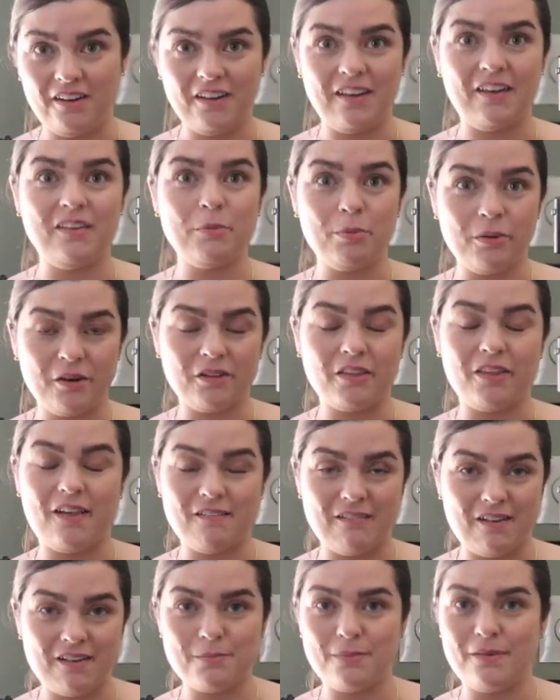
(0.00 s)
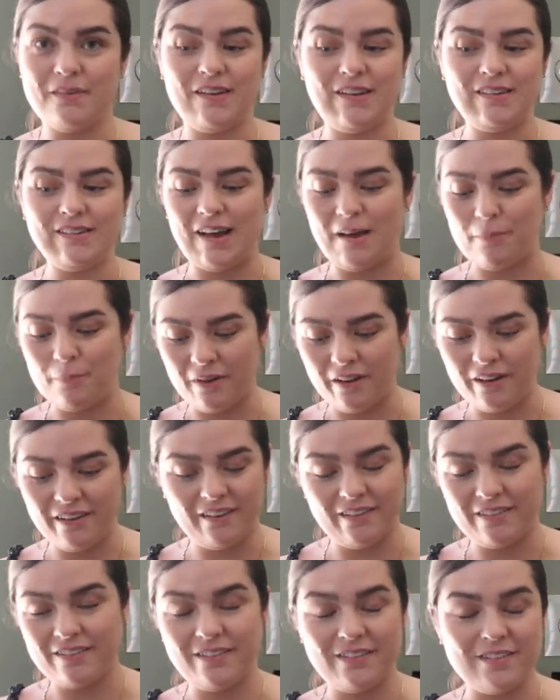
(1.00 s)
I'll link the book that recipe's in down below
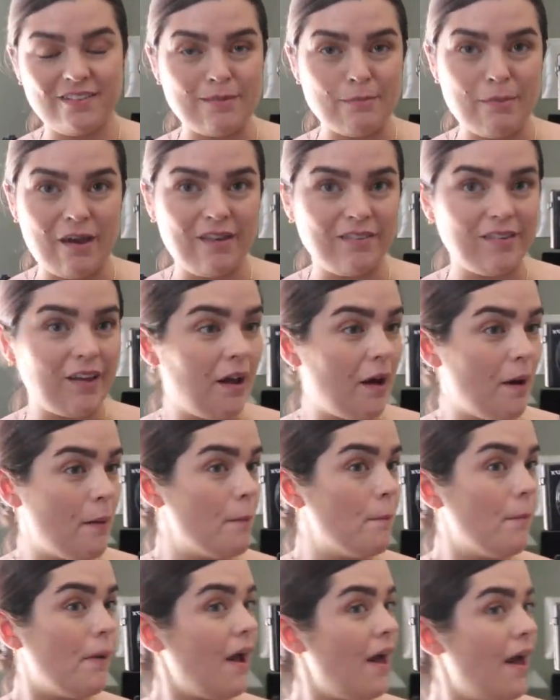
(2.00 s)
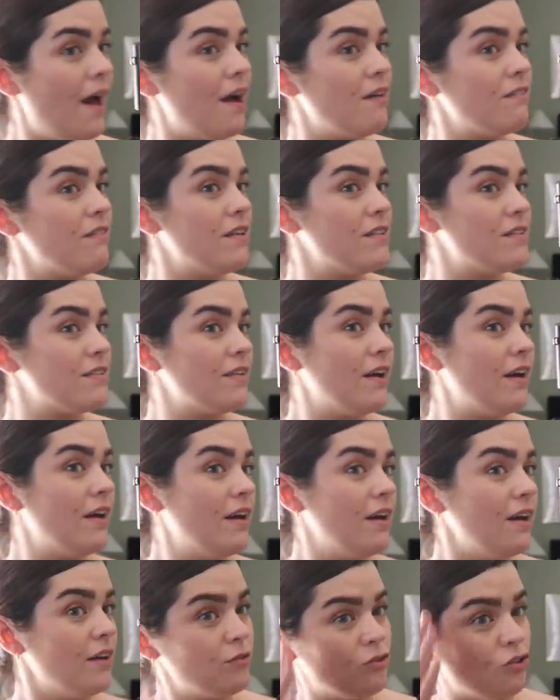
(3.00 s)
because it's just amazing. And my hair is
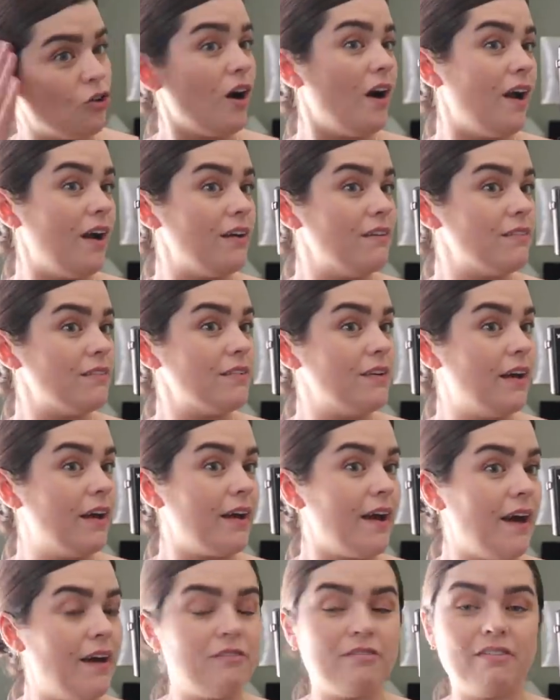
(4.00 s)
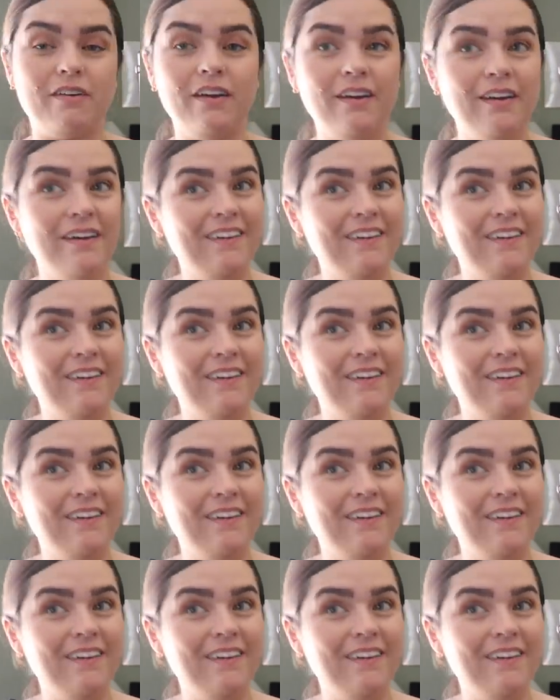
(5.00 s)
dry, like every,